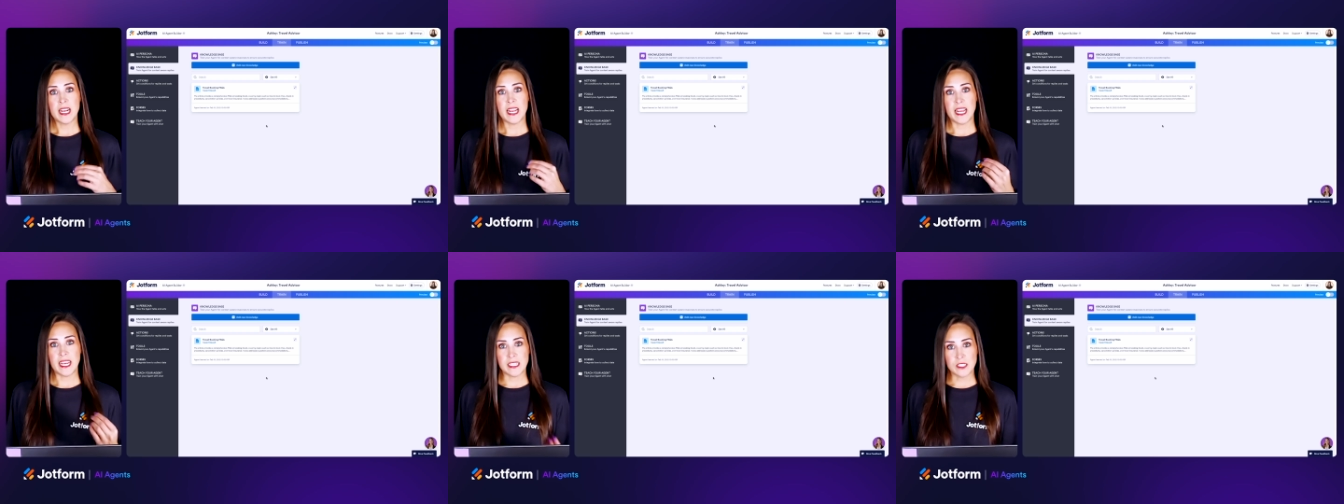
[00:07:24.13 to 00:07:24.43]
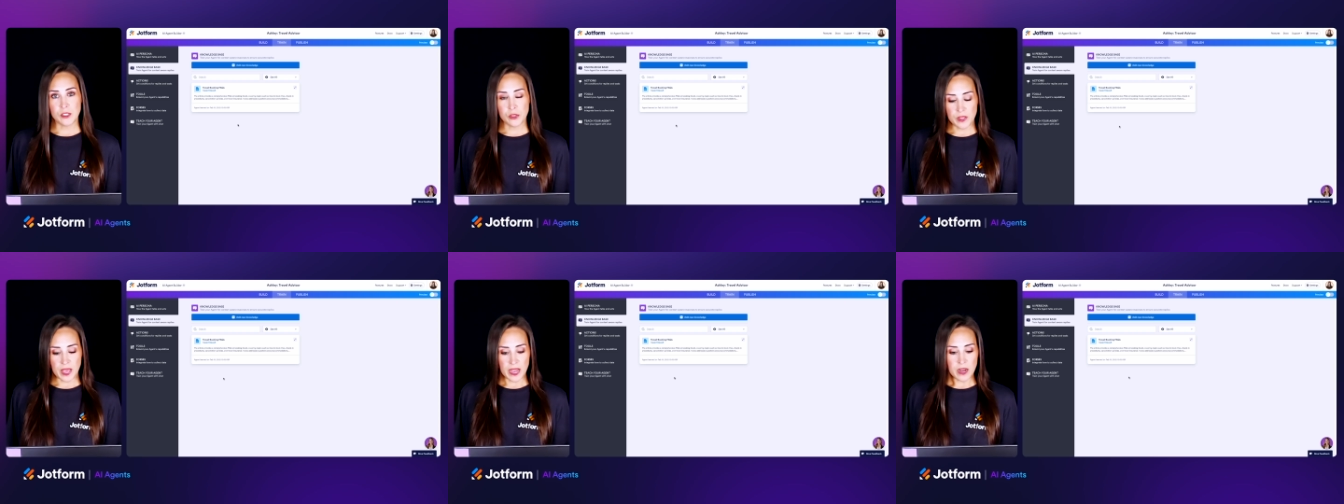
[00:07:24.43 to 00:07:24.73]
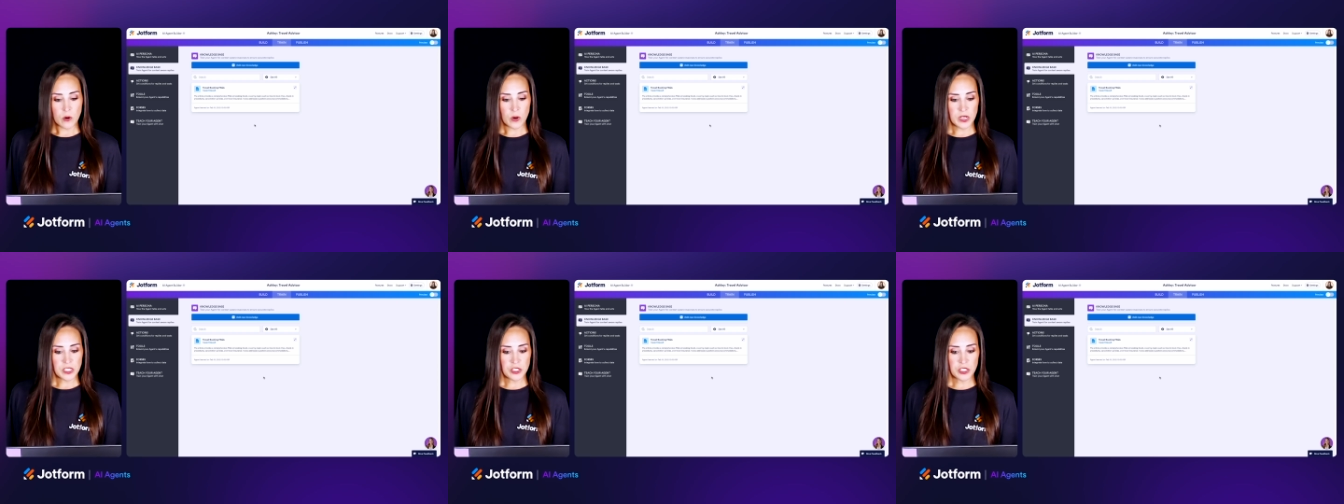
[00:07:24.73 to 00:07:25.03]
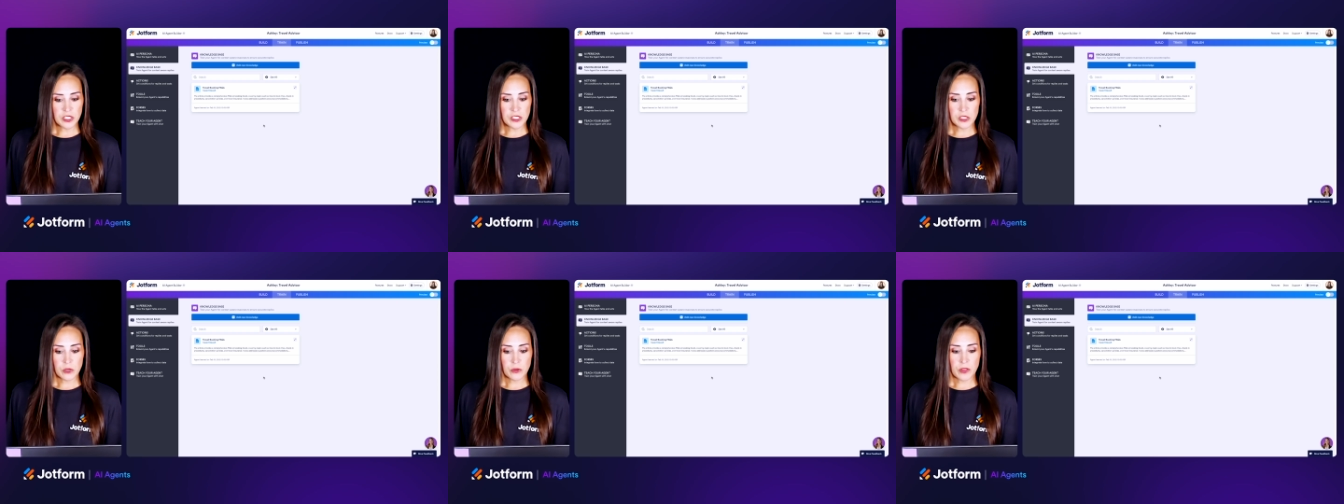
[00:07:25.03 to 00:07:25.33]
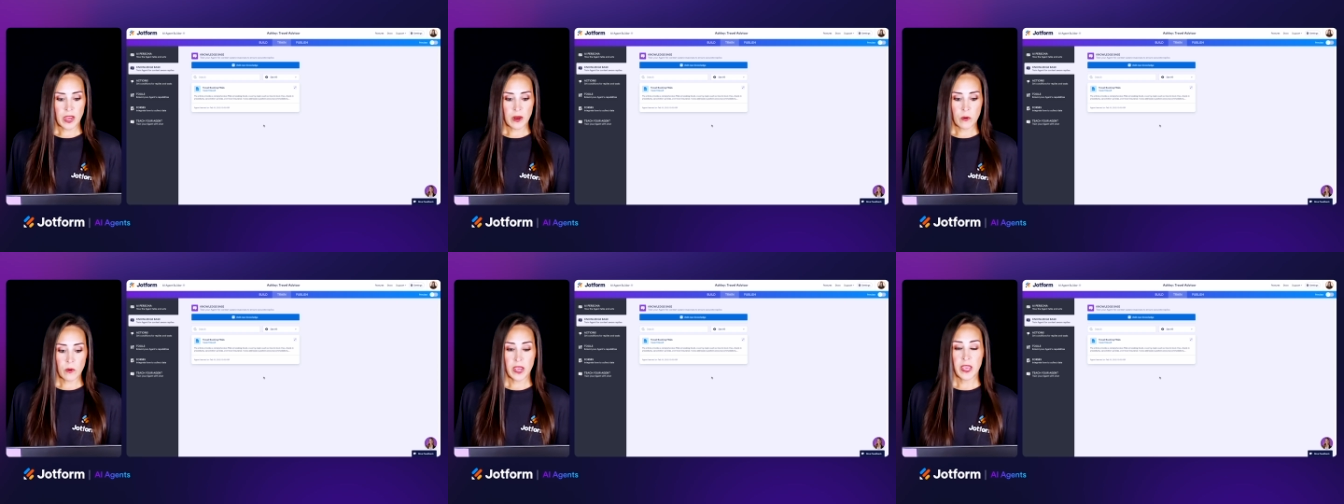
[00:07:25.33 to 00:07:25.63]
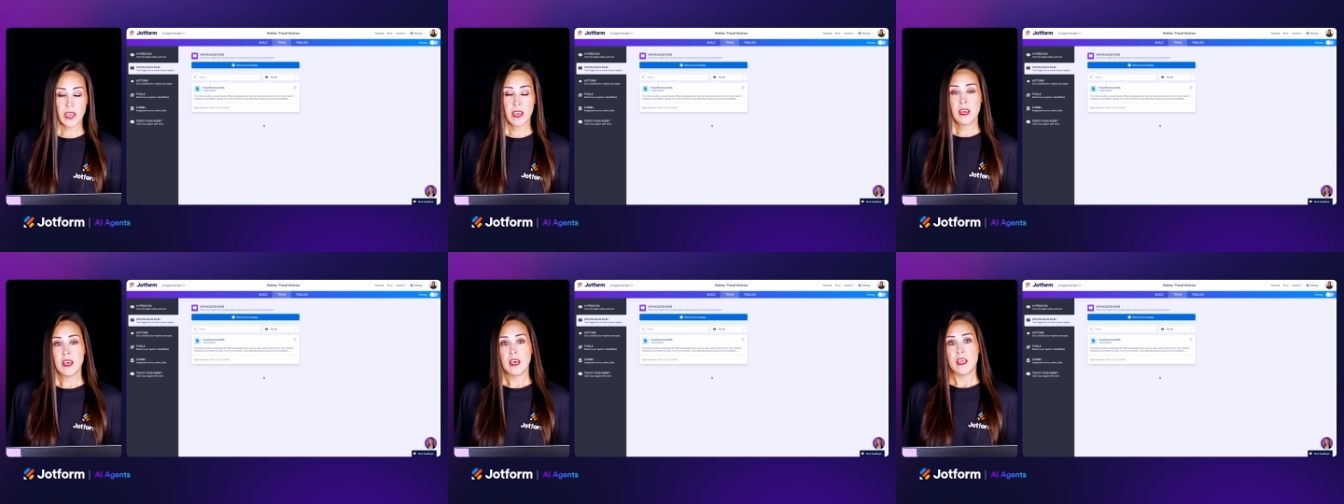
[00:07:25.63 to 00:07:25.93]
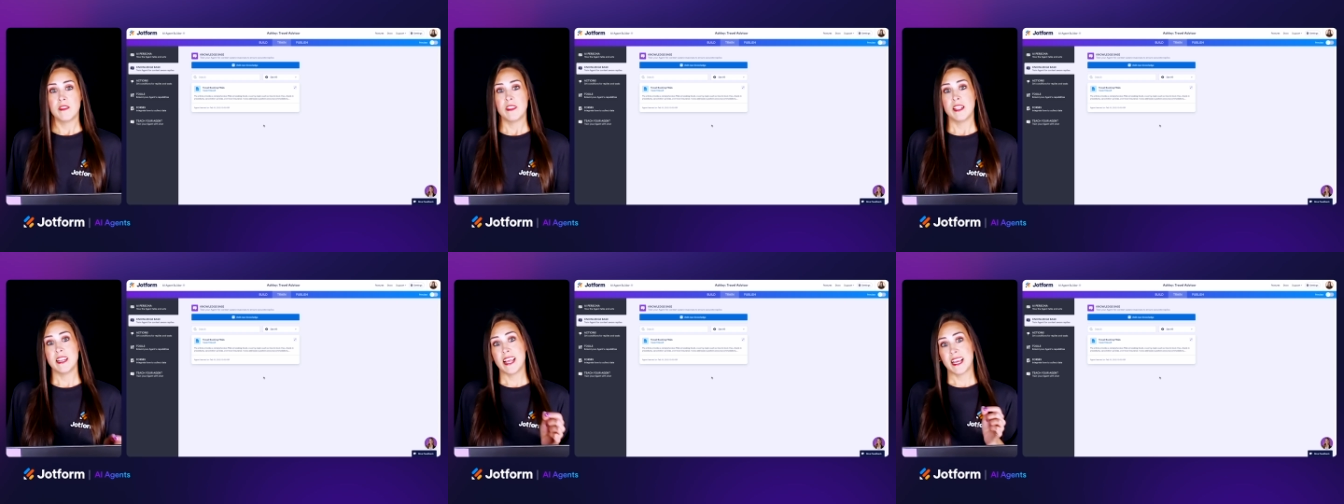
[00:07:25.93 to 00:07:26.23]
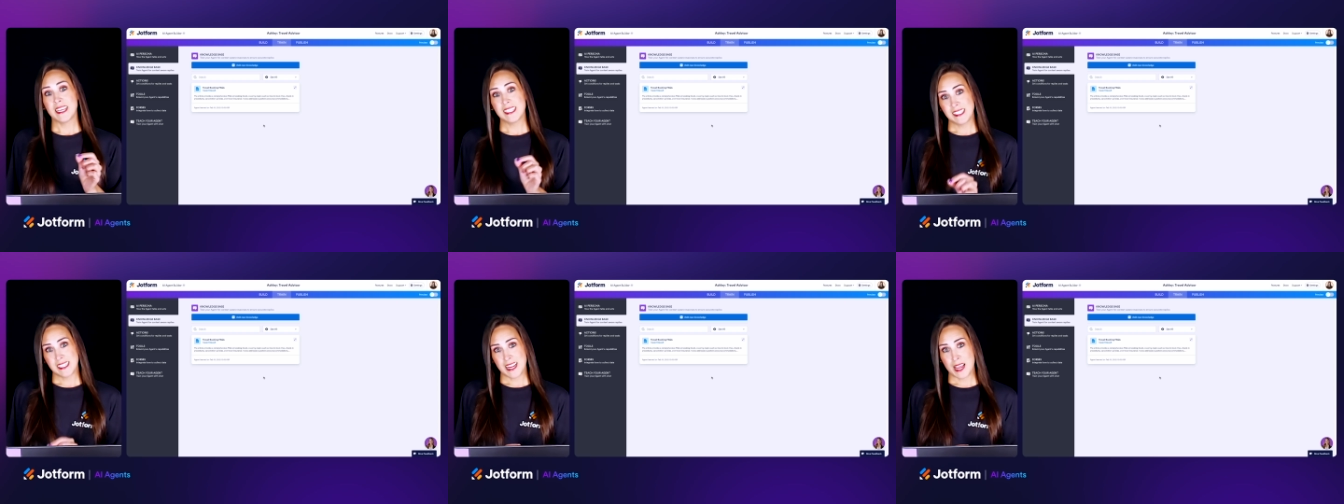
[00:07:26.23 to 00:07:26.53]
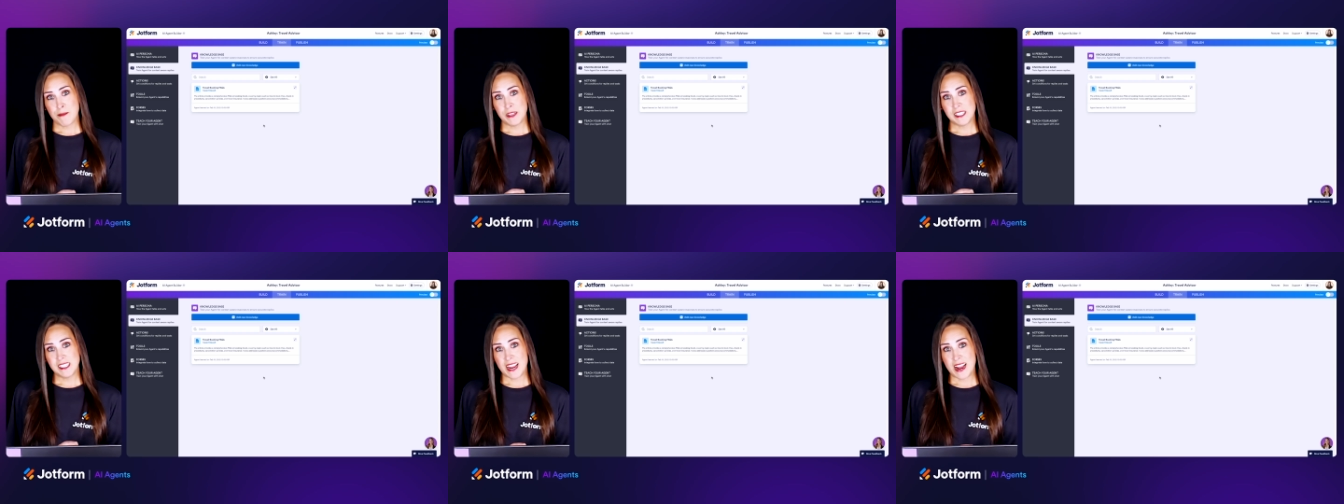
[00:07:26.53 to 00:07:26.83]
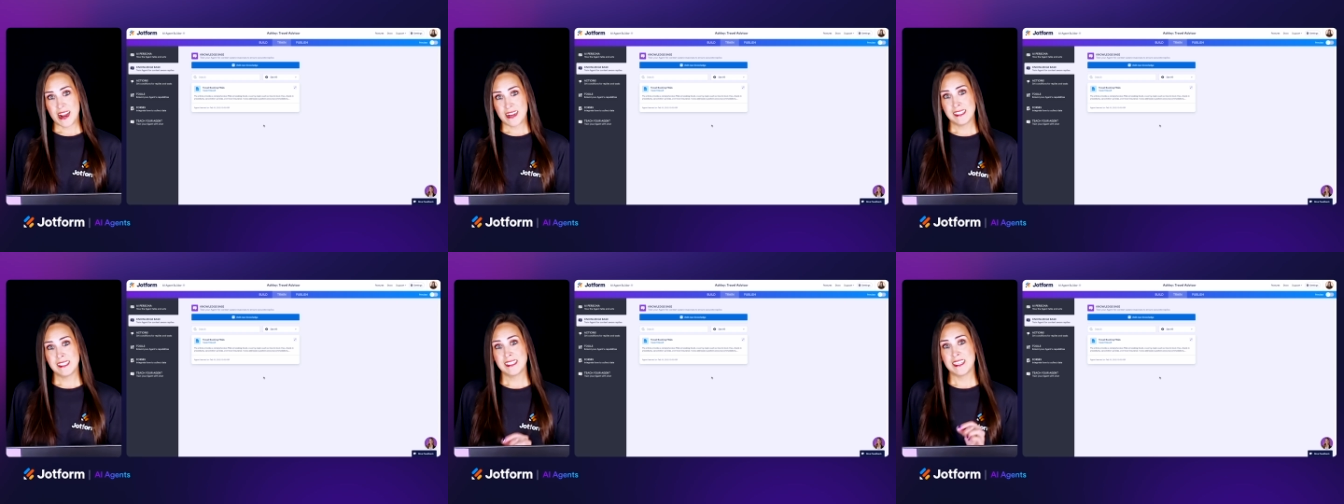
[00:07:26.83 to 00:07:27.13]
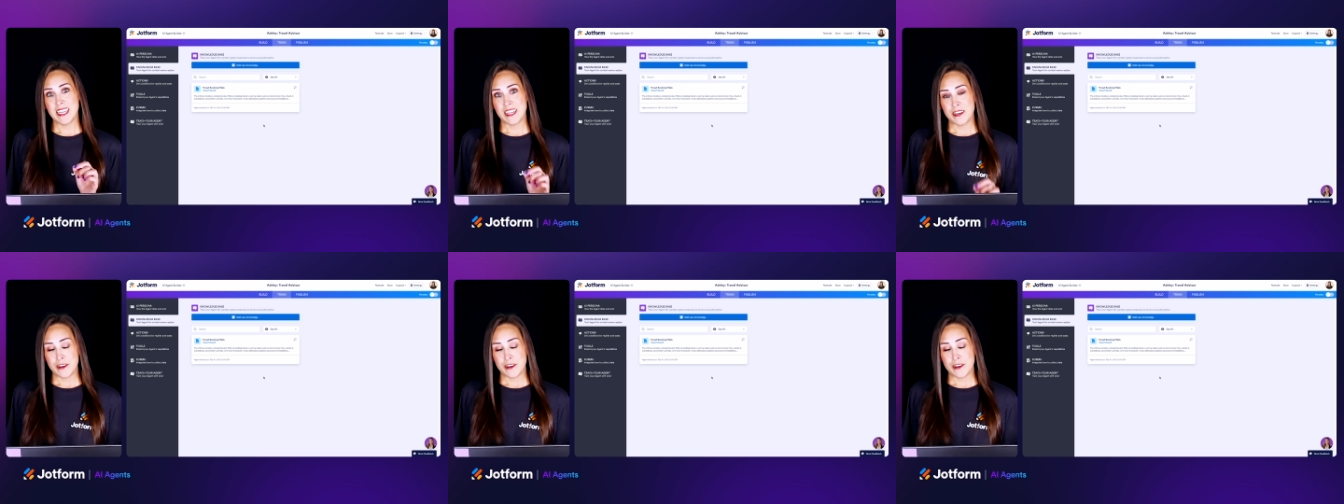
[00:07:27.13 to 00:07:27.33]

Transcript: and answer that question so that way the next time it's asked,